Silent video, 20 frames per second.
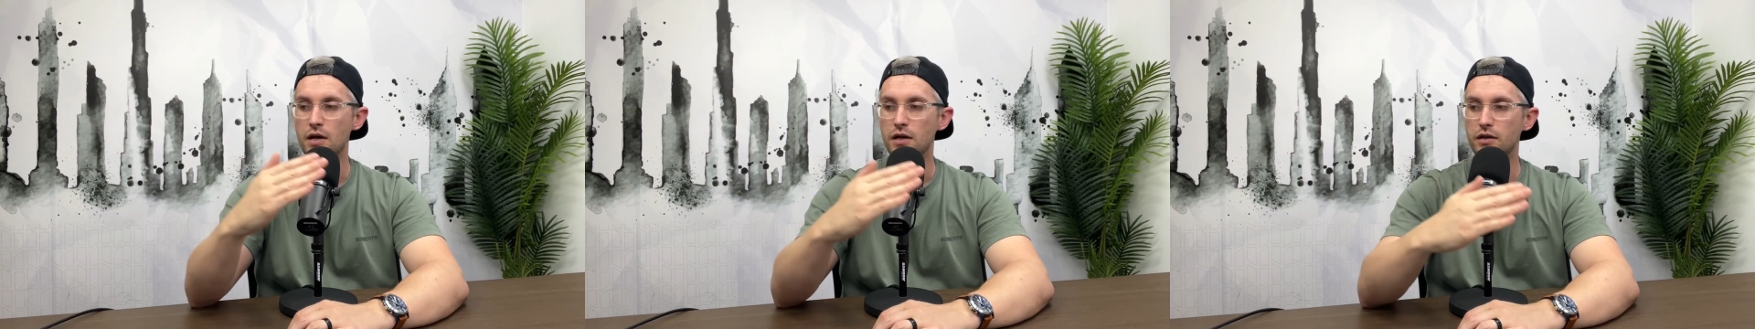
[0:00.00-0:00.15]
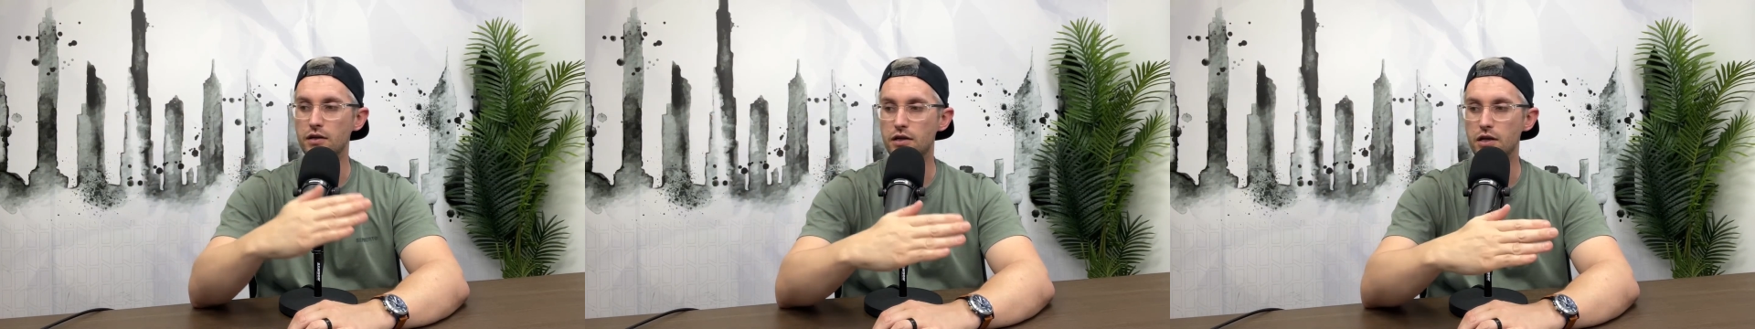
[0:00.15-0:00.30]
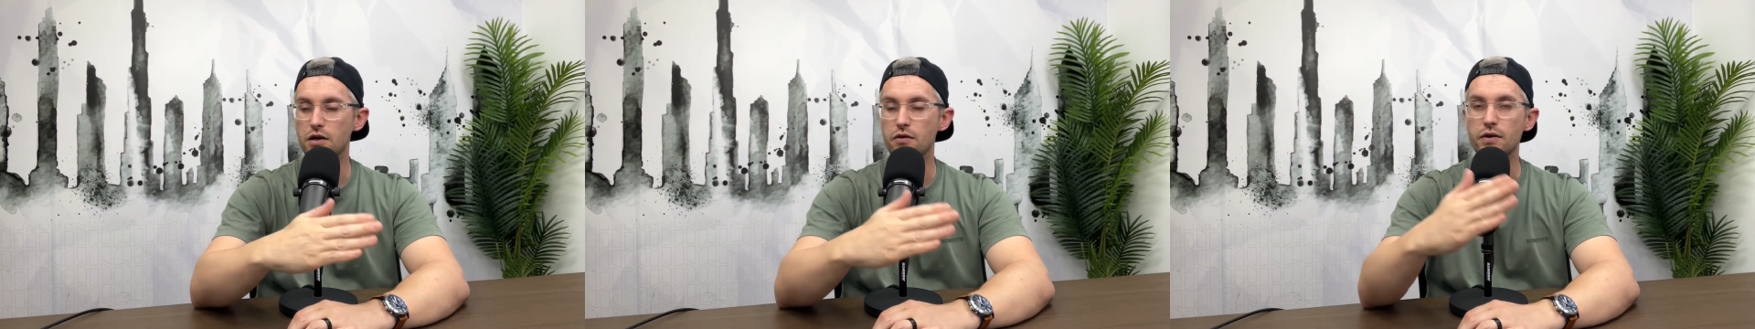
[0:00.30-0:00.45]

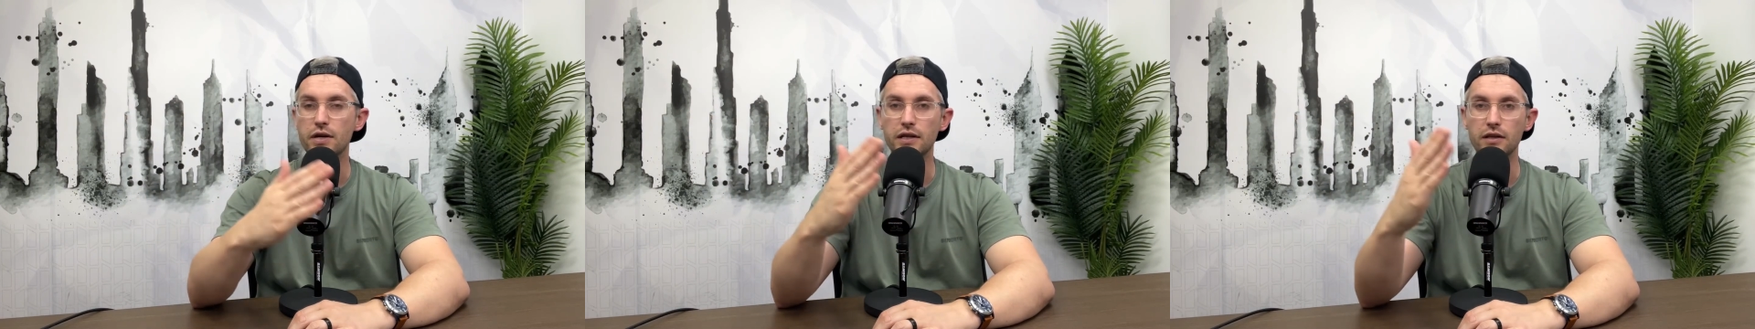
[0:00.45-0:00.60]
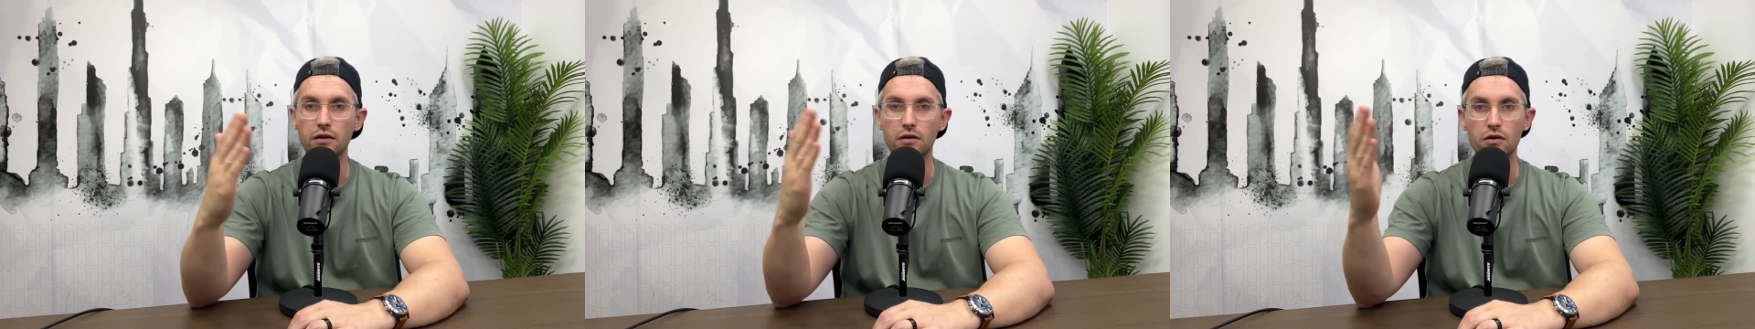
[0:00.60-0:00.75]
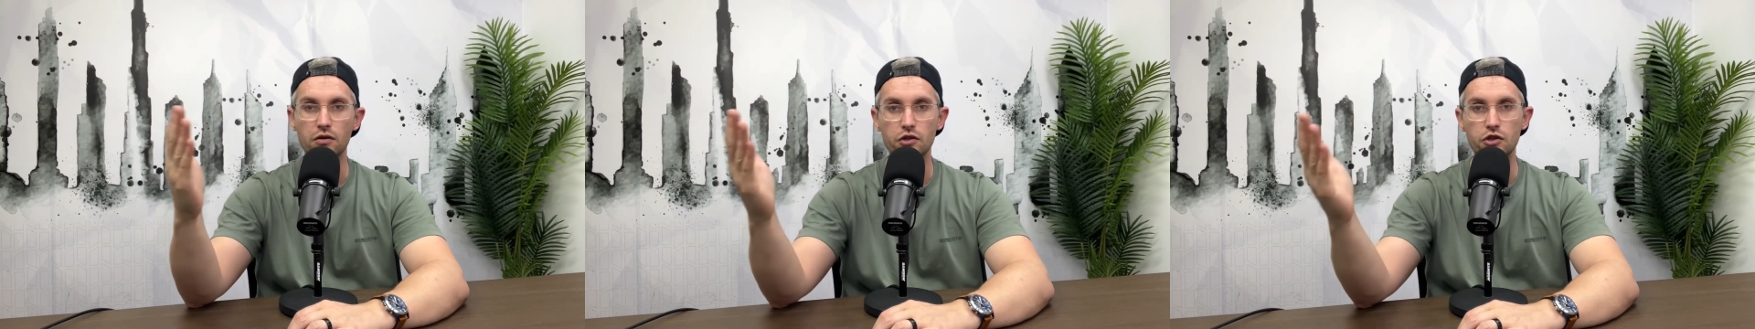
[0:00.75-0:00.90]
during the
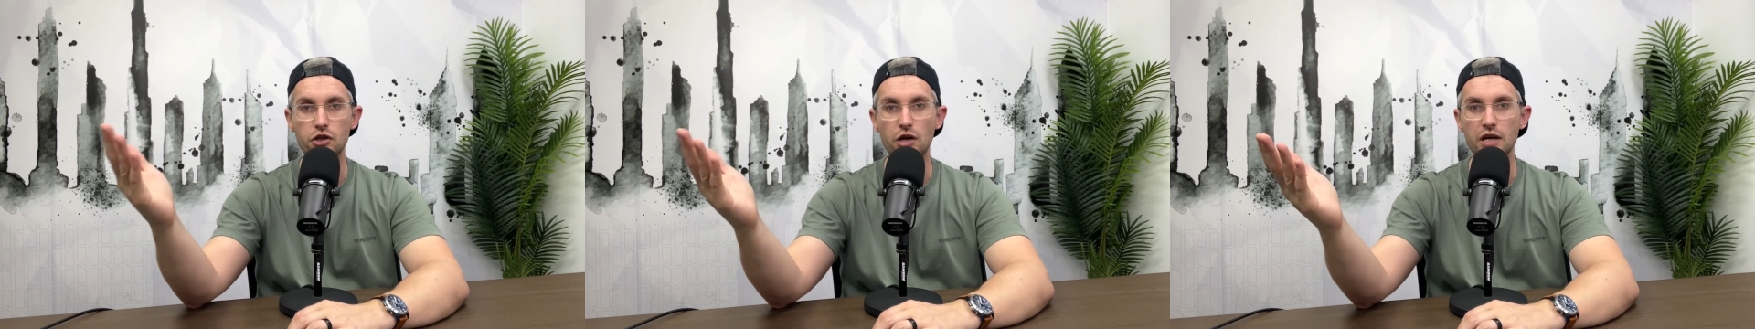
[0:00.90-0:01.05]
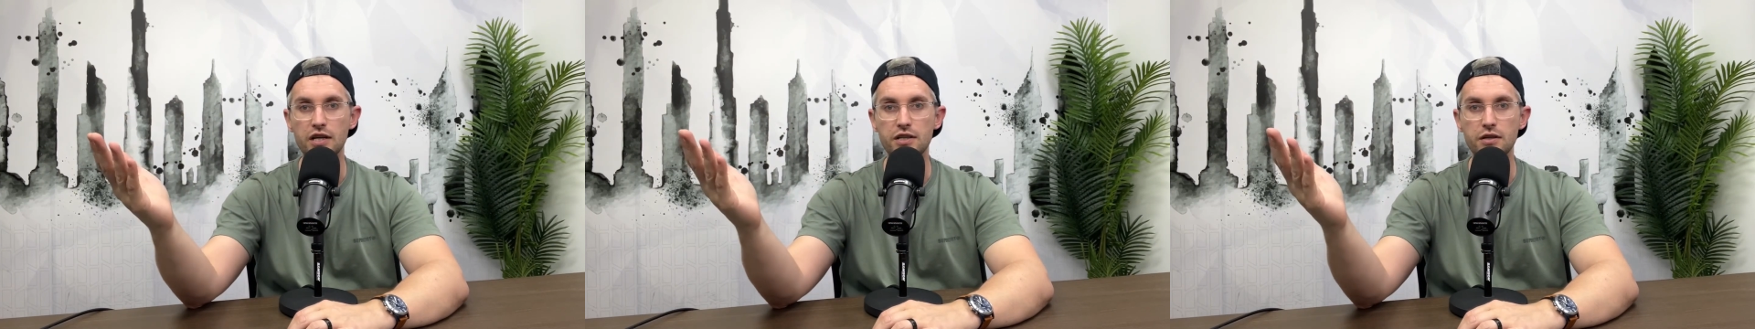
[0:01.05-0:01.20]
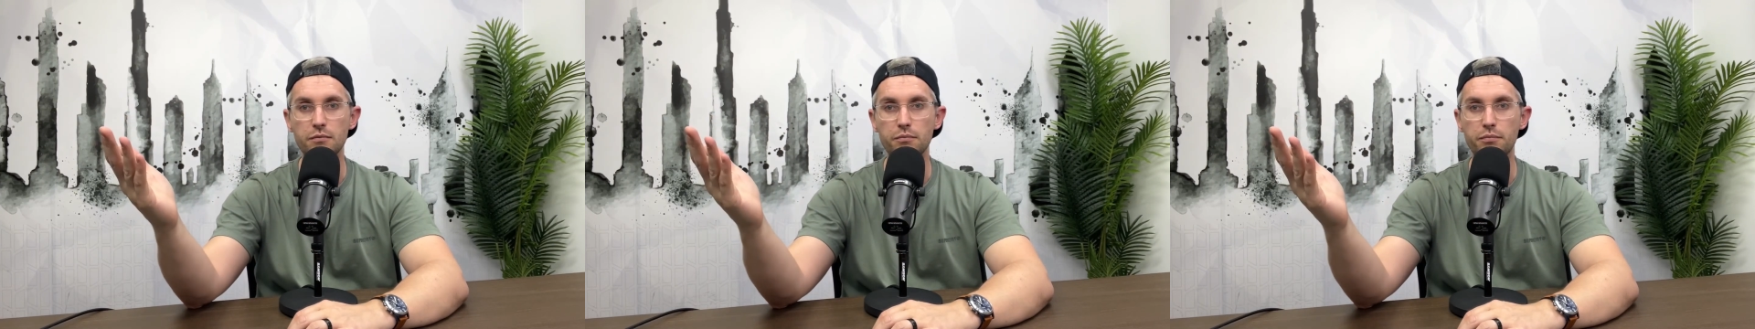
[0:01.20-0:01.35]

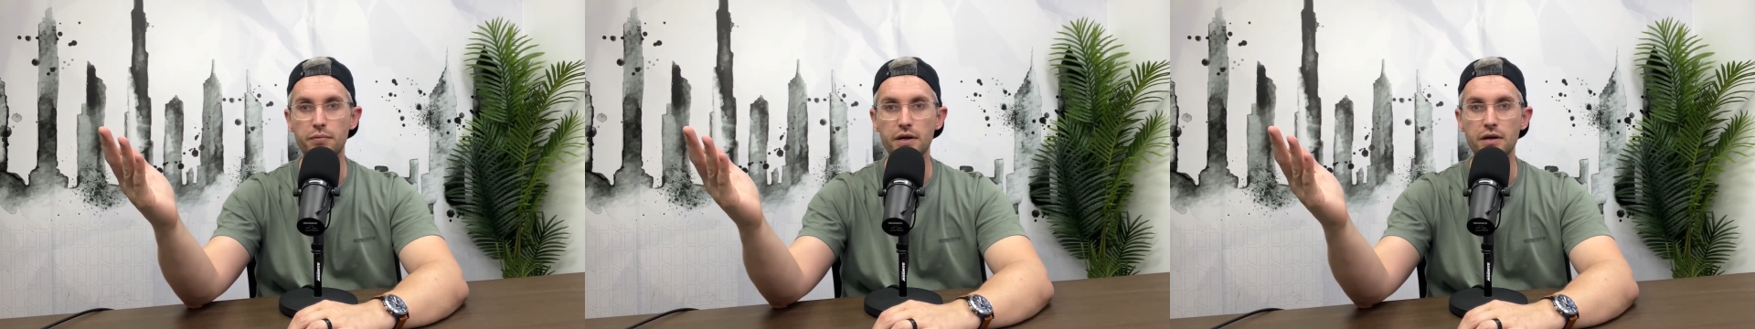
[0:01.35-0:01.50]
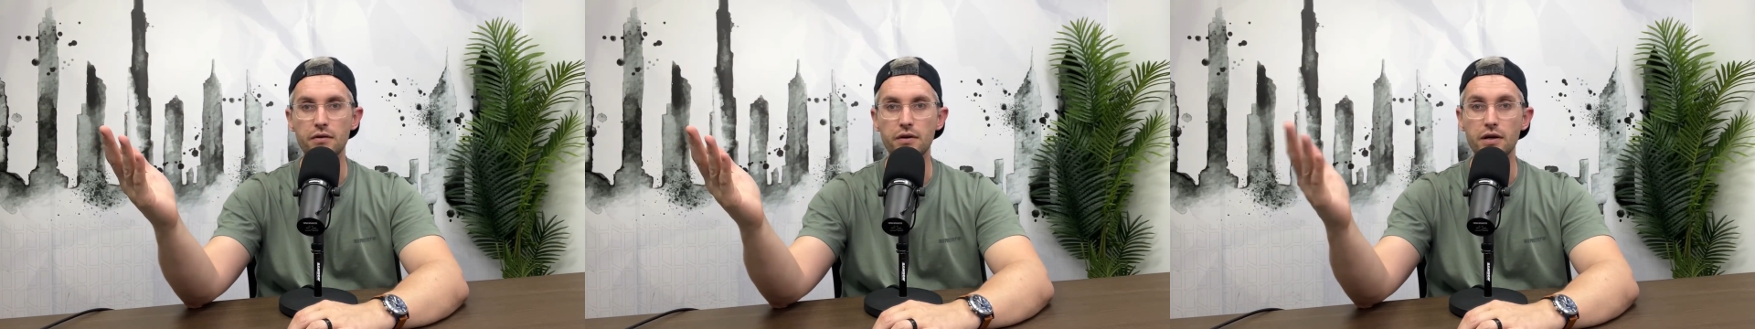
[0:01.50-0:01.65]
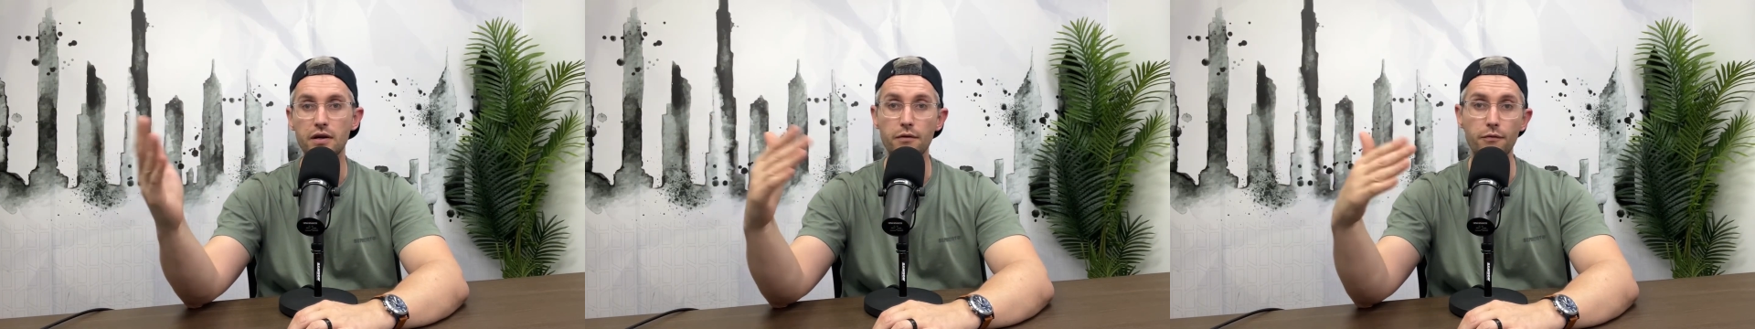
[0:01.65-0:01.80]
construction period.